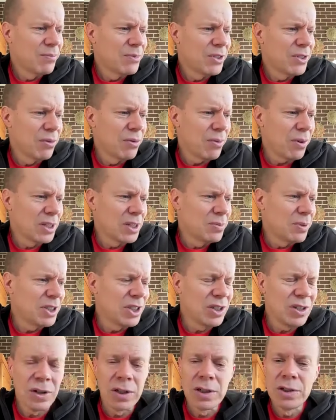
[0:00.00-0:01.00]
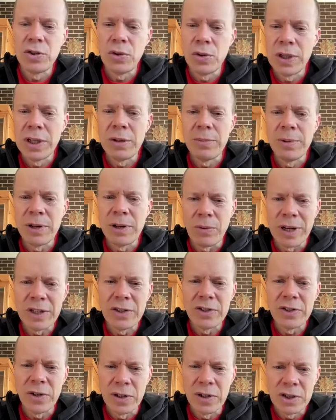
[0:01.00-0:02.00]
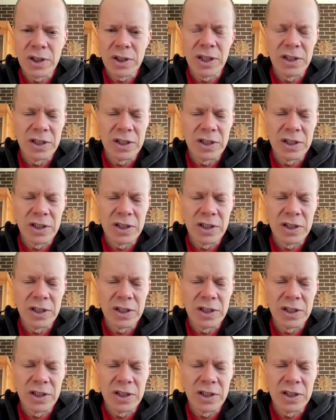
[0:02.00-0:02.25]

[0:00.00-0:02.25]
So I suppose you've got to do a little bit of research